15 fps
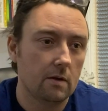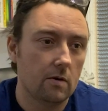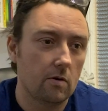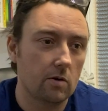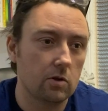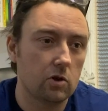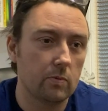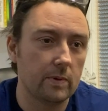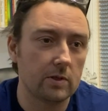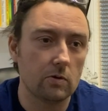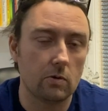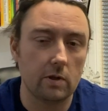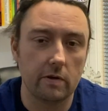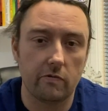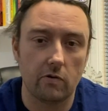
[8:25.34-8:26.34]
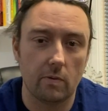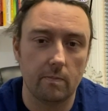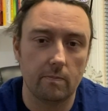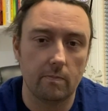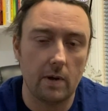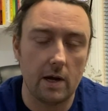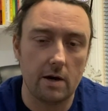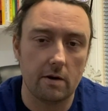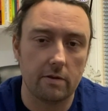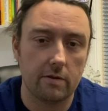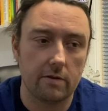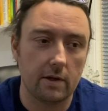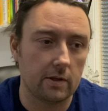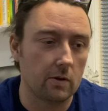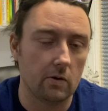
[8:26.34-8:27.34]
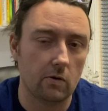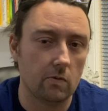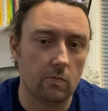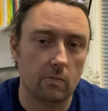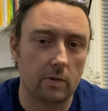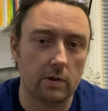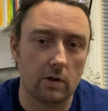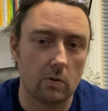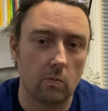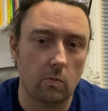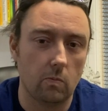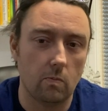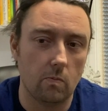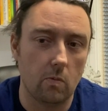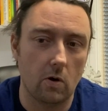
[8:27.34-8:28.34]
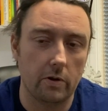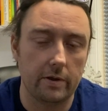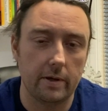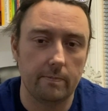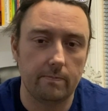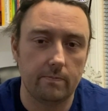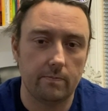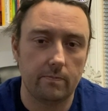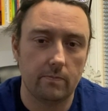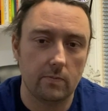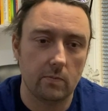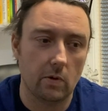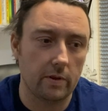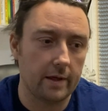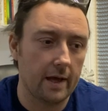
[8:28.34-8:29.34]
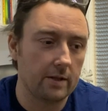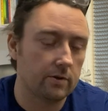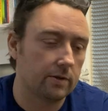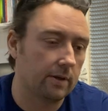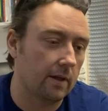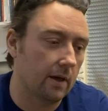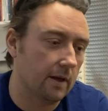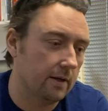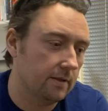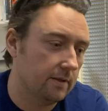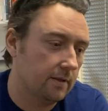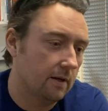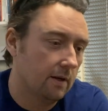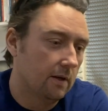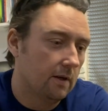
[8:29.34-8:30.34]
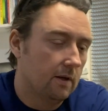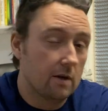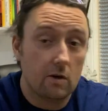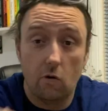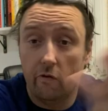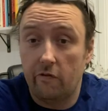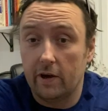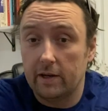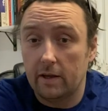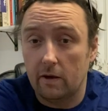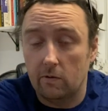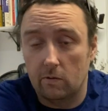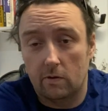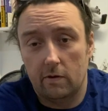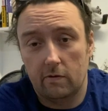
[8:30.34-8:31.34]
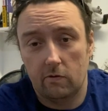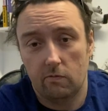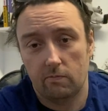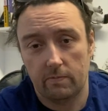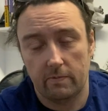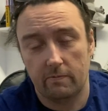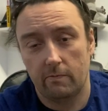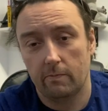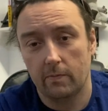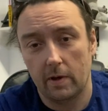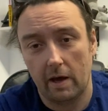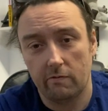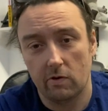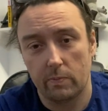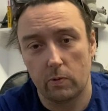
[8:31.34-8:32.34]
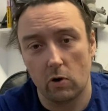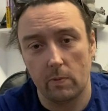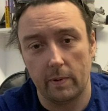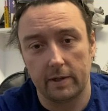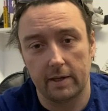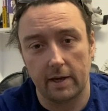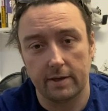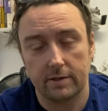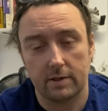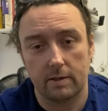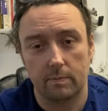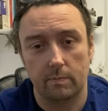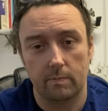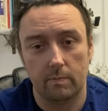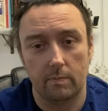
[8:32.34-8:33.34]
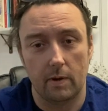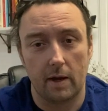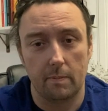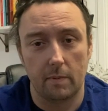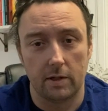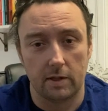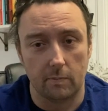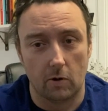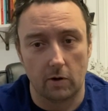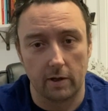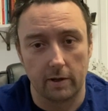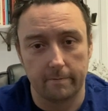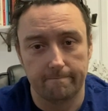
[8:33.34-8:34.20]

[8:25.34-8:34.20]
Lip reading: Or are humans only from Earth? I don't know what the answer to that is. Go and find out. Have a report on my desk by Monday morning.